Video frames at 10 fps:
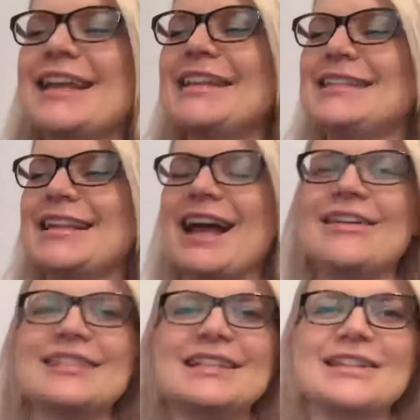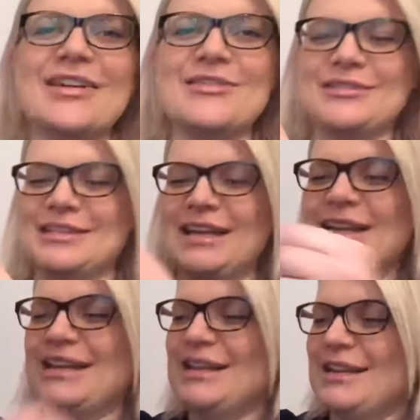see how this goes.
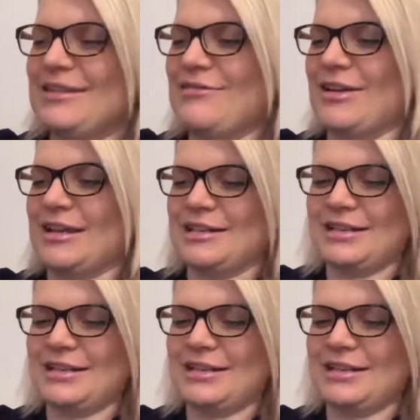Right,